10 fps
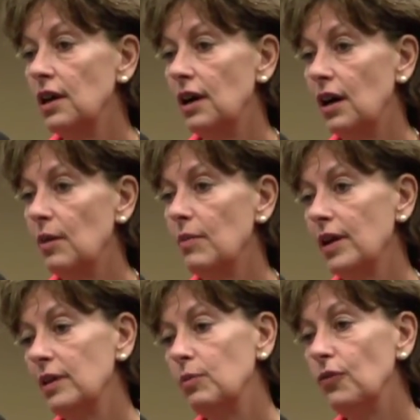Um,
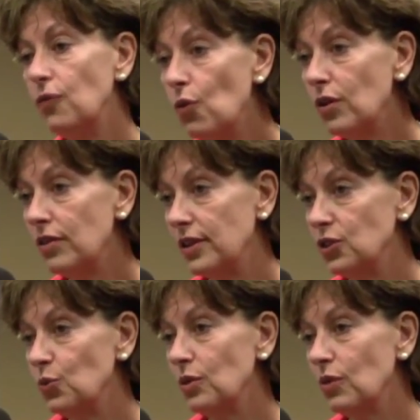and before
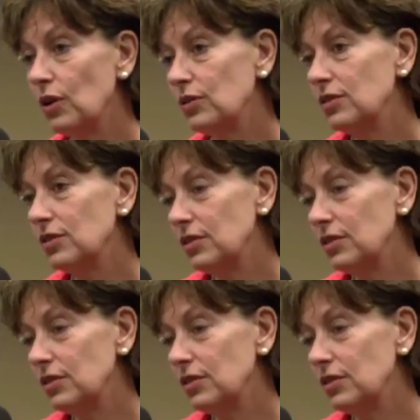this, we are,